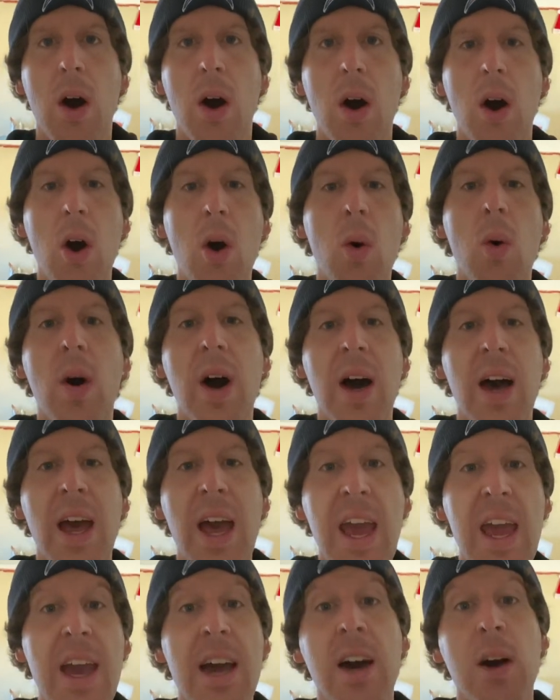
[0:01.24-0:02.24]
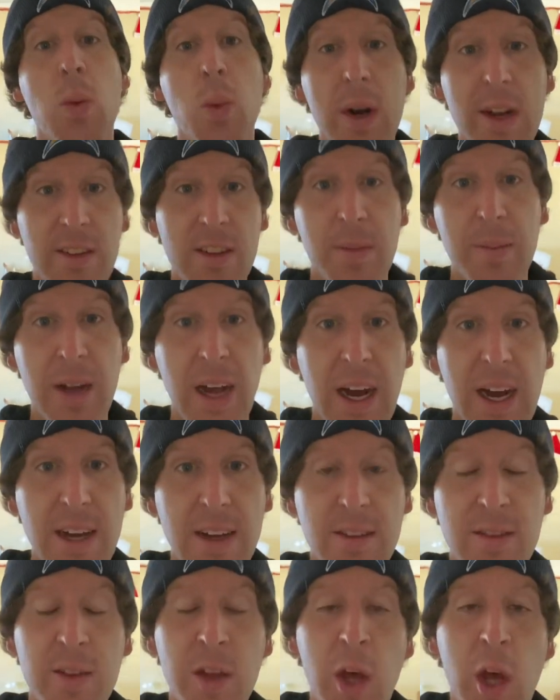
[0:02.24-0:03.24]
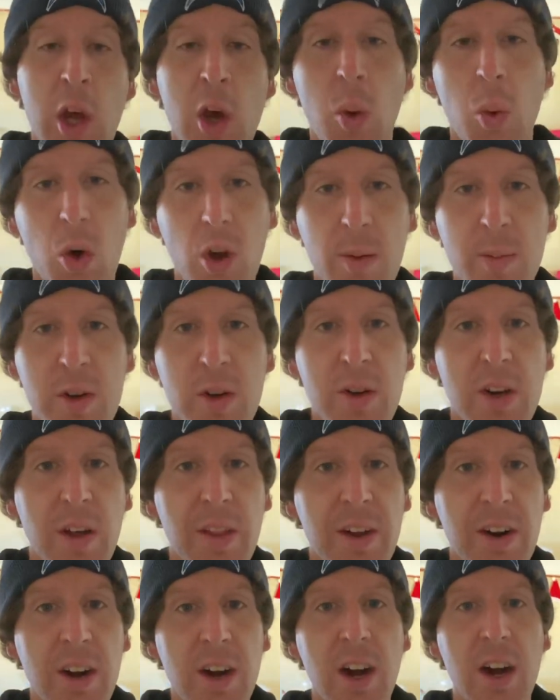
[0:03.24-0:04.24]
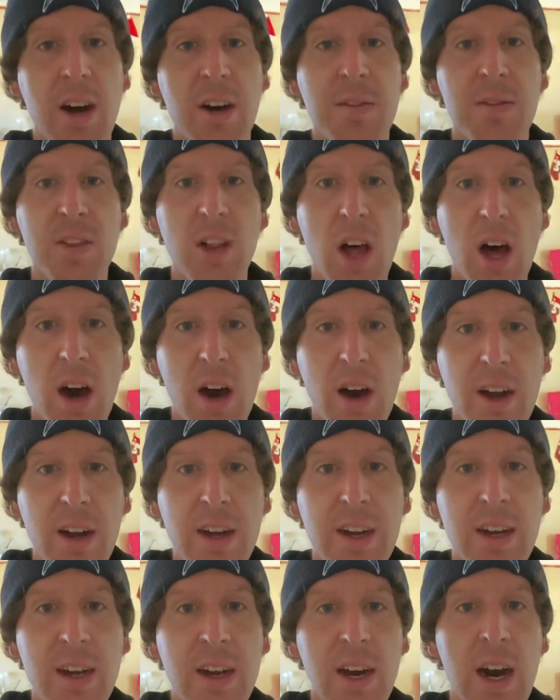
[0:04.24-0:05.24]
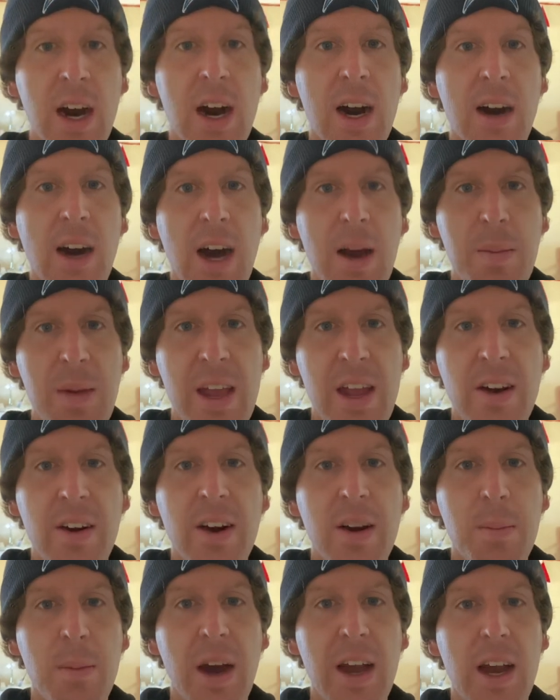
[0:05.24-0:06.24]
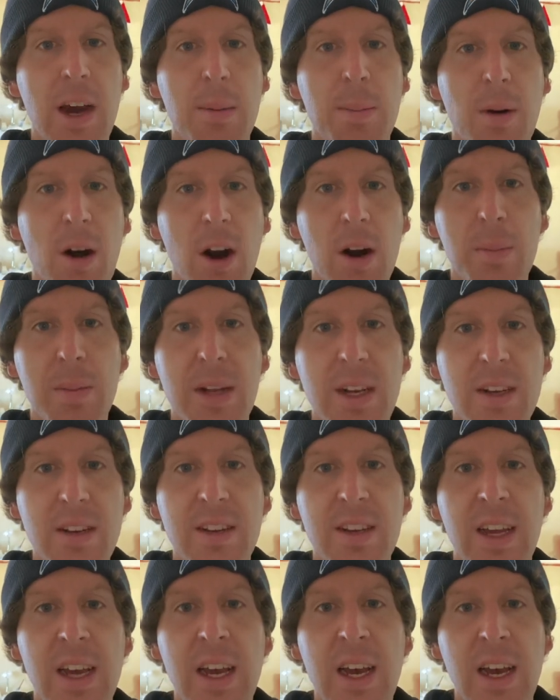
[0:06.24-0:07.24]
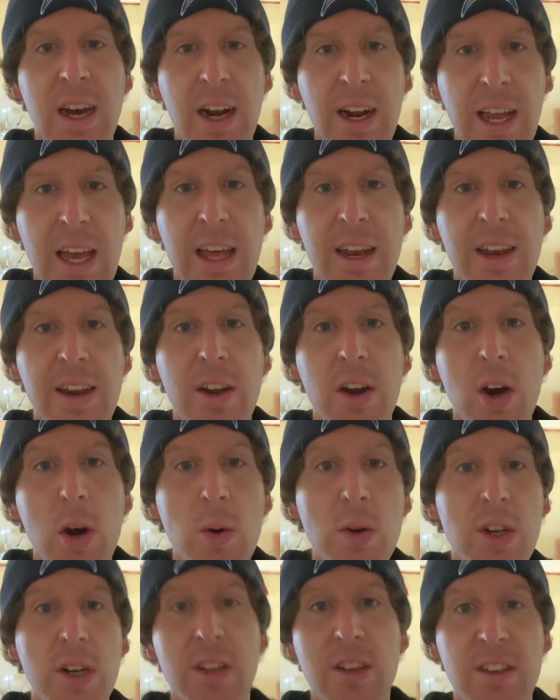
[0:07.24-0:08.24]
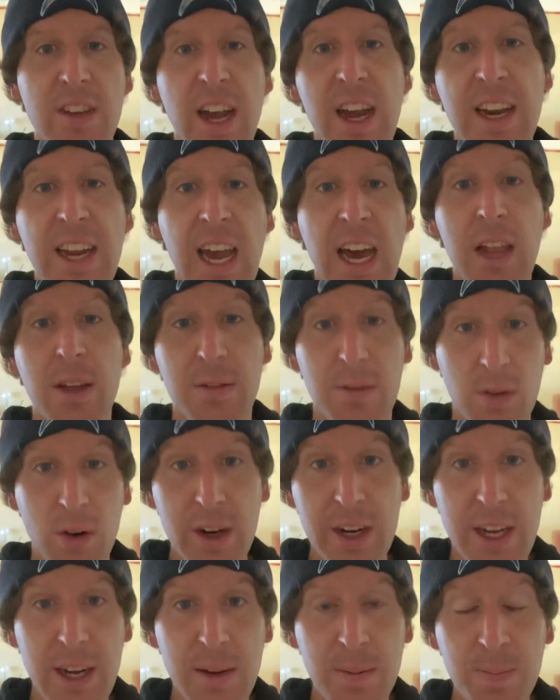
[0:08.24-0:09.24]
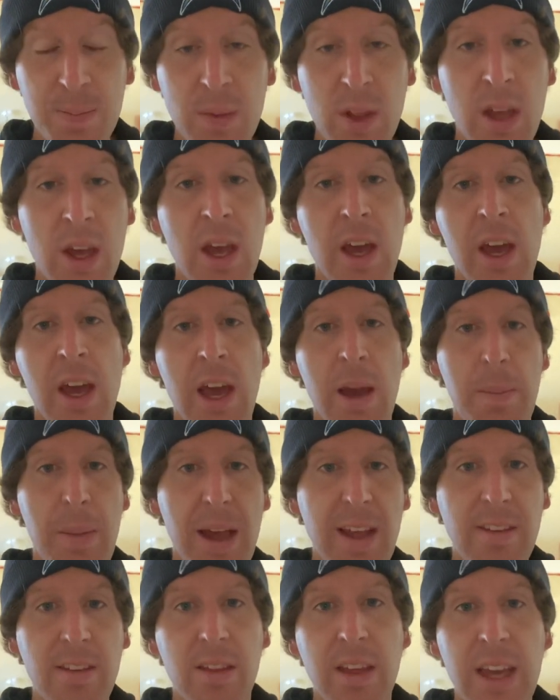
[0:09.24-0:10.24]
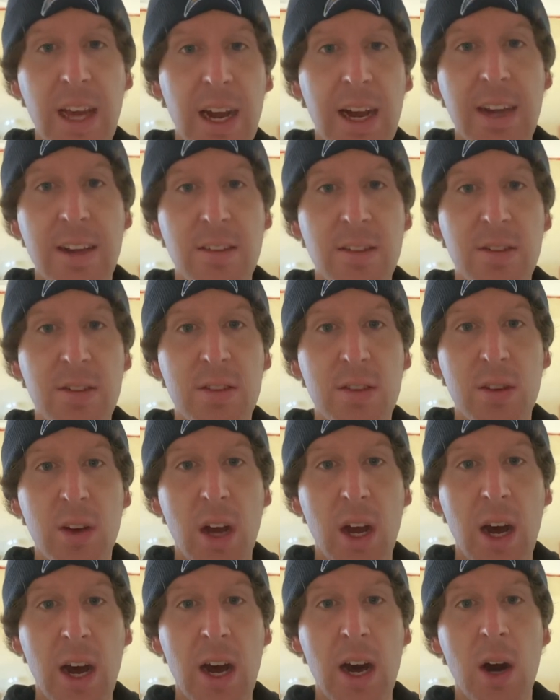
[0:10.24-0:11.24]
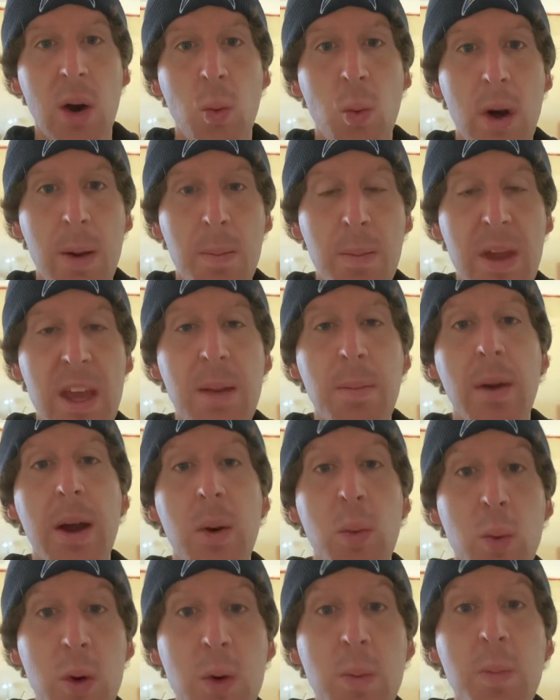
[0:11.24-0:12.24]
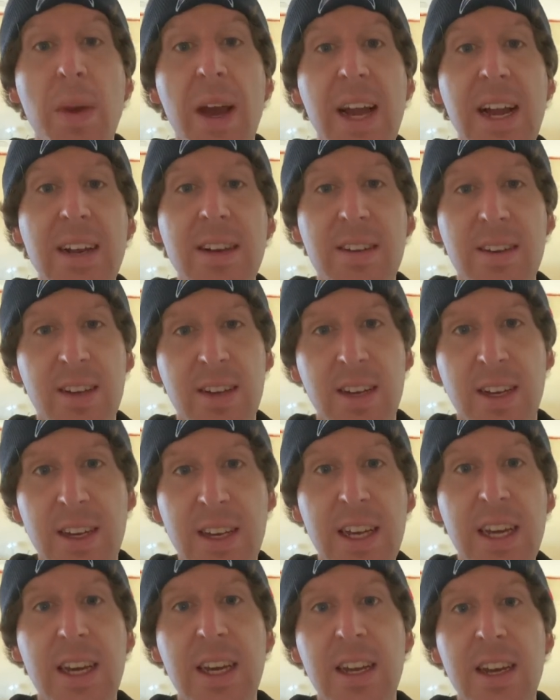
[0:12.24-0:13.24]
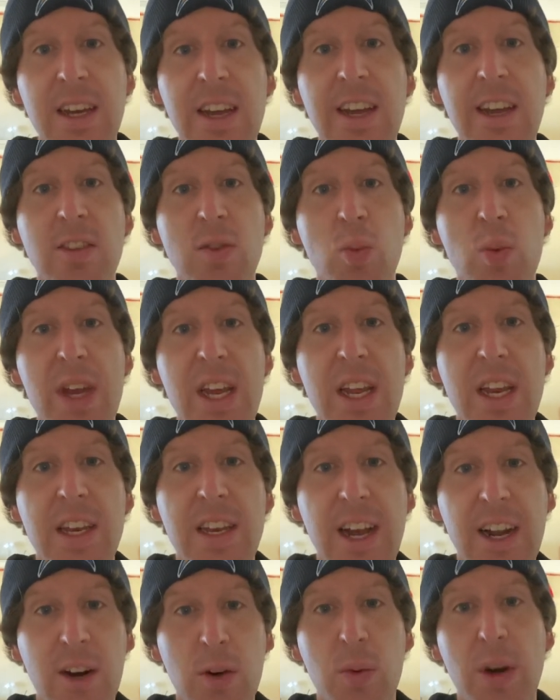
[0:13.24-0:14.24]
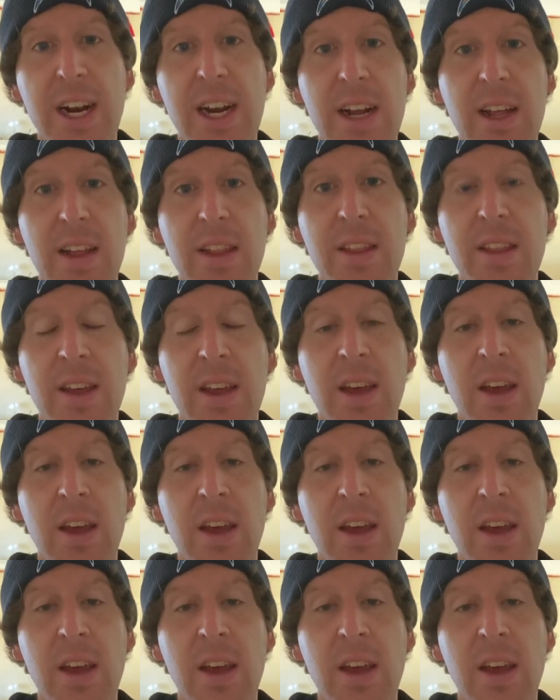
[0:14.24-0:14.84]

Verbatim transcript: Oh, uh, hey, uh, what is up, guys? Welcome to another uh, vlog. Uh, I'm here in my apartment, again in Oceanside, California. And basically, guys, uh, what me and my roommate did is we decorated